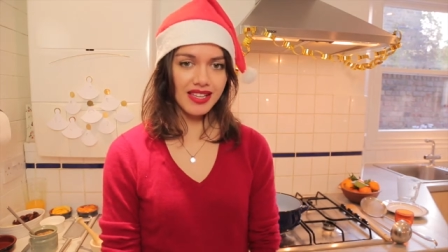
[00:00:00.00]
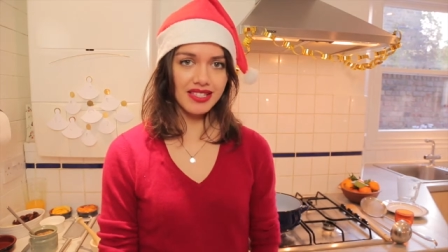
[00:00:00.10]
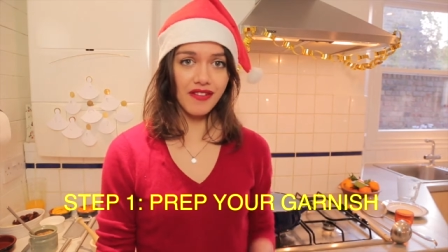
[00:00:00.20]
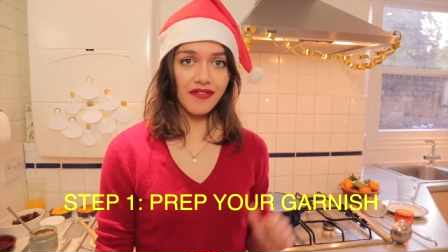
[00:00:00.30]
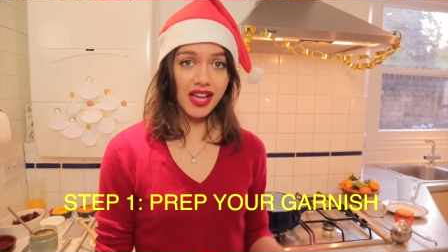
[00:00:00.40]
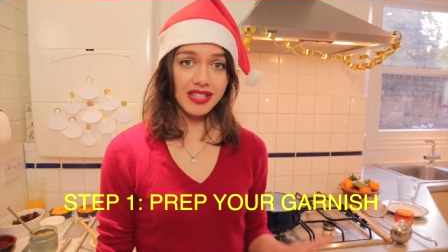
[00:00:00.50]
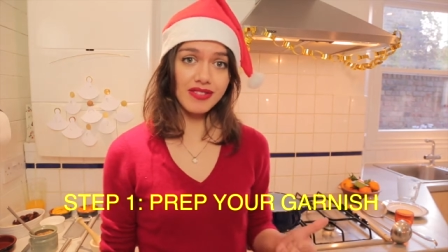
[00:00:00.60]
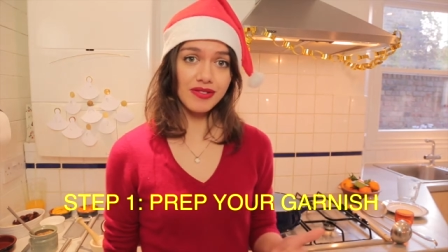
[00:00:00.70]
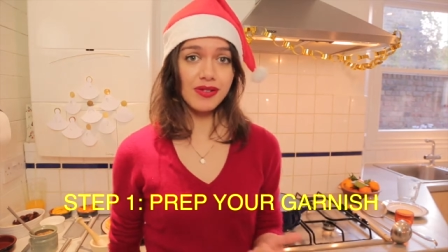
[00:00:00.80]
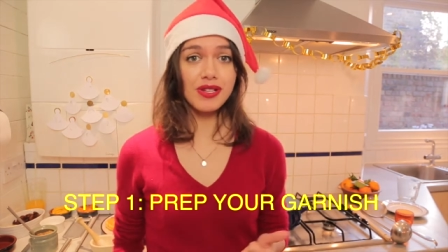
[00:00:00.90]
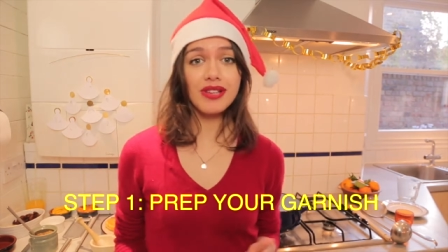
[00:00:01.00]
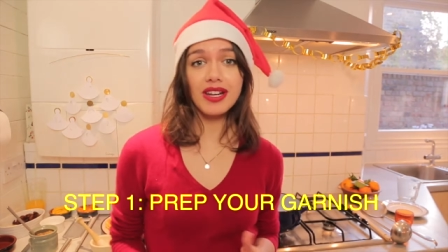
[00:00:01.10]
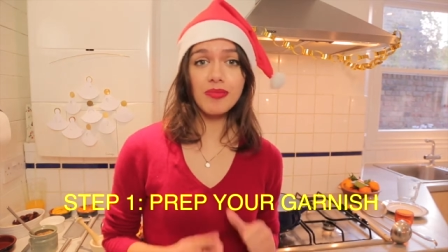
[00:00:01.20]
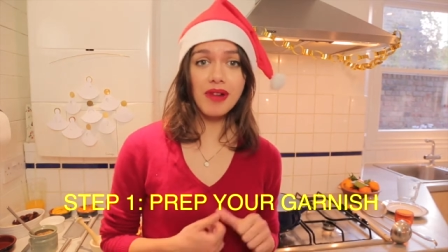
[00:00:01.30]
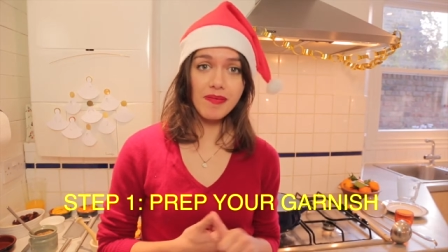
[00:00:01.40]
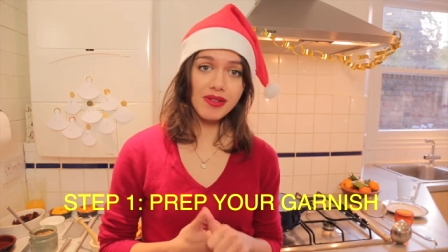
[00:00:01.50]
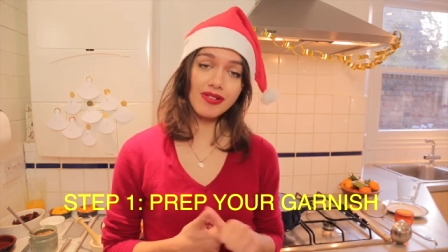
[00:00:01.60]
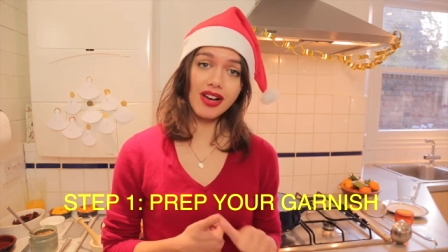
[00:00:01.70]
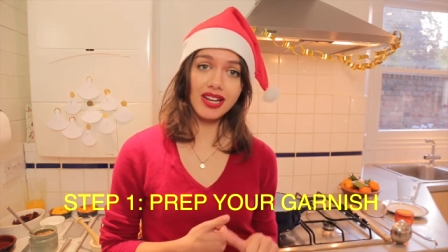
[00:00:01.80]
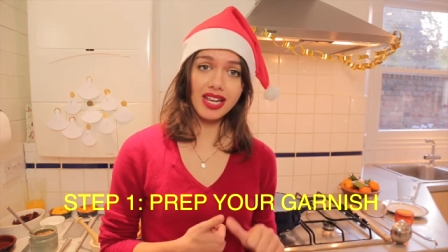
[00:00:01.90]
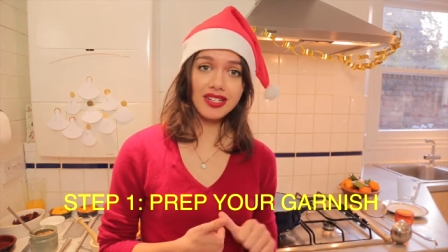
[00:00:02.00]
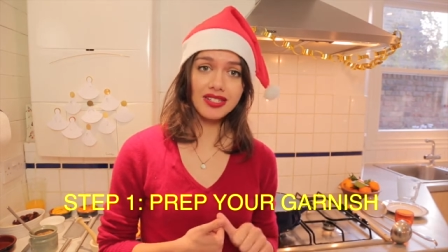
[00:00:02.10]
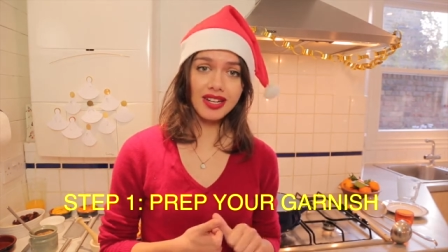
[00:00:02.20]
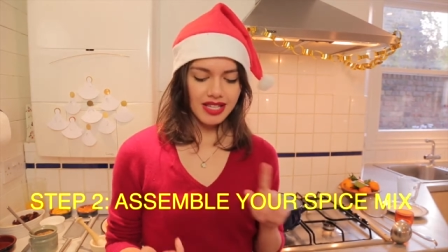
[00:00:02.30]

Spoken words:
So first of all, you're going to prep your garnish.